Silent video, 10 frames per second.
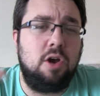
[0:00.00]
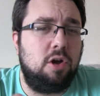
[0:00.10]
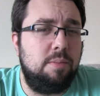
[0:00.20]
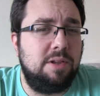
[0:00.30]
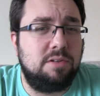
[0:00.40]

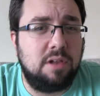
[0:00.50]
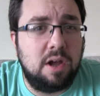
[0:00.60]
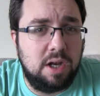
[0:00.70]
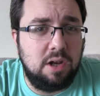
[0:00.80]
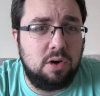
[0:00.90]
Could have been
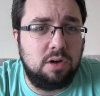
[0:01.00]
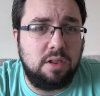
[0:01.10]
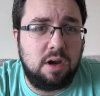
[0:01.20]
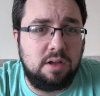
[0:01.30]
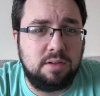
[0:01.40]
slightly longer,
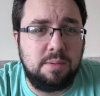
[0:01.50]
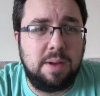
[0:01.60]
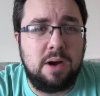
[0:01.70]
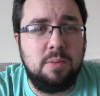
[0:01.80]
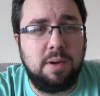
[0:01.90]
the lightsaber
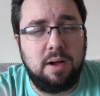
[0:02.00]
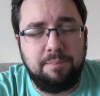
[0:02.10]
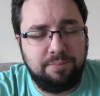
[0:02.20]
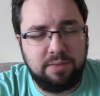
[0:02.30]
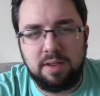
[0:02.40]
battle,
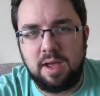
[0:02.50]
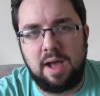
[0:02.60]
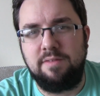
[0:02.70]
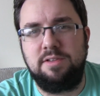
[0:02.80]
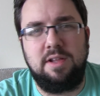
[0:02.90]
but
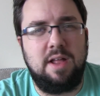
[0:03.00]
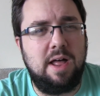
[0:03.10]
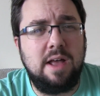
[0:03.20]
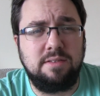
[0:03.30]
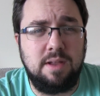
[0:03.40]
having said
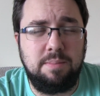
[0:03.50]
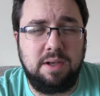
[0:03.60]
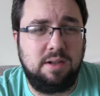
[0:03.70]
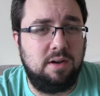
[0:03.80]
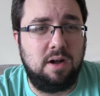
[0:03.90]
that, it's
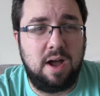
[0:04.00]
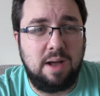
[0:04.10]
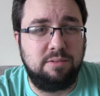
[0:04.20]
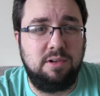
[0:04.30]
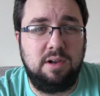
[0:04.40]
nitpicking, and I
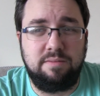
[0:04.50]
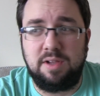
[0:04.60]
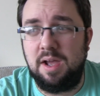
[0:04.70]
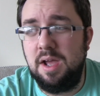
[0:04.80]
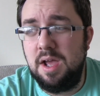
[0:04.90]
absolutely loved it.